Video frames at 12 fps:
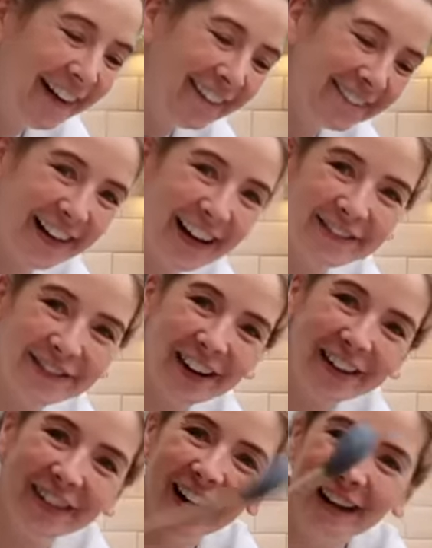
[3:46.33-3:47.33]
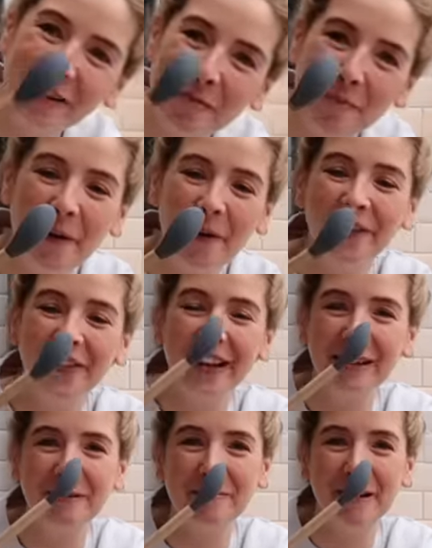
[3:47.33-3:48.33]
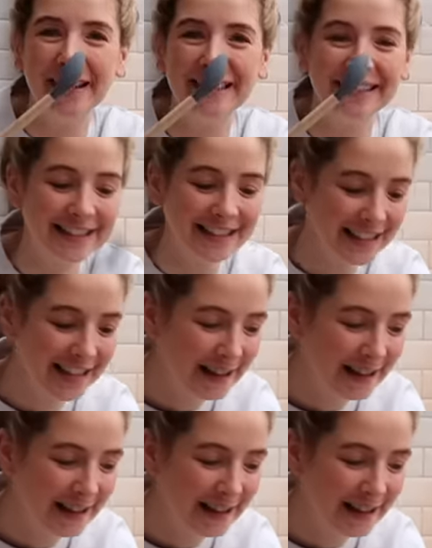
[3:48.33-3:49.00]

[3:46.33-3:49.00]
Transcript: love that for, like, the little pot and the little beans.